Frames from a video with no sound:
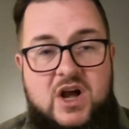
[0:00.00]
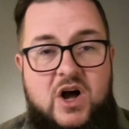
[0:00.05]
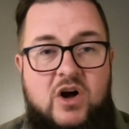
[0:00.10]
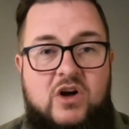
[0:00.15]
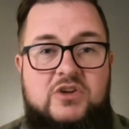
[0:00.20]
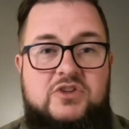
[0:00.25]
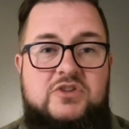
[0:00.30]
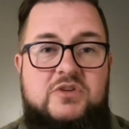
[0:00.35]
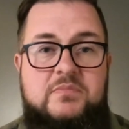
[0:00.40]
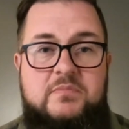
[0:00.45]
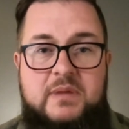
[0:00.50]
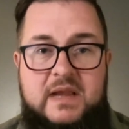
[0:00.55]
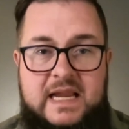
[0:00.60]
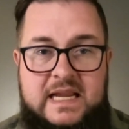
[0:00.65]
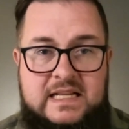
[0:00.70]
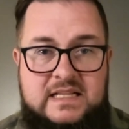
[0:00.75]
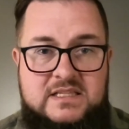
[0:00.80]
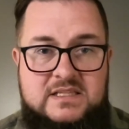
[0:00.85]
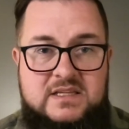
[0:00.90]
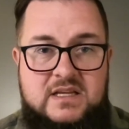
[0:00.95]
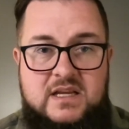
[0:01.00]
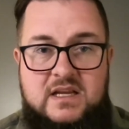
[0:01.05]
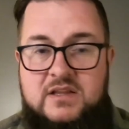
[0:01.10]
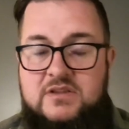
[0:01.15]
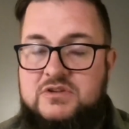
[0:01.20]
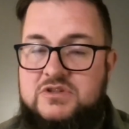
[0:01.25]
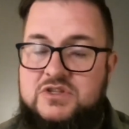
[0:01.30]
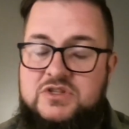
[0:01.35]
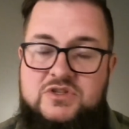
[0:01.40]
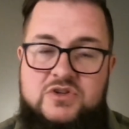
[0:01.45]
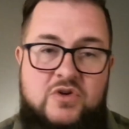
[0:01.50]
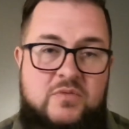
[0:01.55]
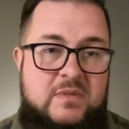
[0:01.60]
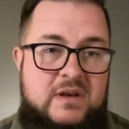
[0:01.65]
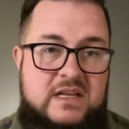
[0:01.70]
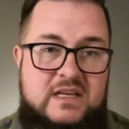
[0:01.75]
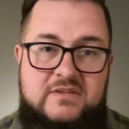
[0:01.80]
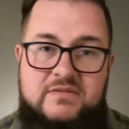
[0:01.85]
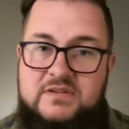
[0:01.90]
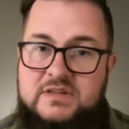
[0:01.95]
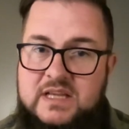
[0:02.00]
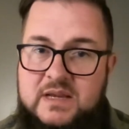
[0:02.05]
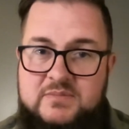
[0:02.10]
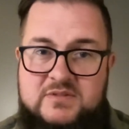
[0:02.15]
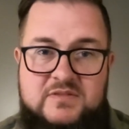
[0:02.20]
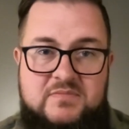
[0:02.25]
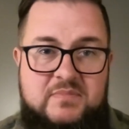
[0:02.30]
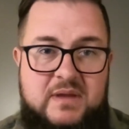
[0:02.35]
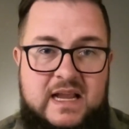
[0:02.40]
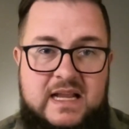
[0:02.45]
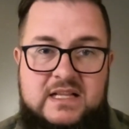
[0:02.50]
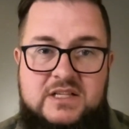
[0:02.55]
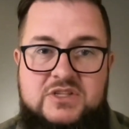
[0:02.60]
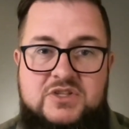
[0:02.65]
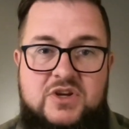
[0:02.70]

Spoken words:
Also paints, there's so many different types of paint.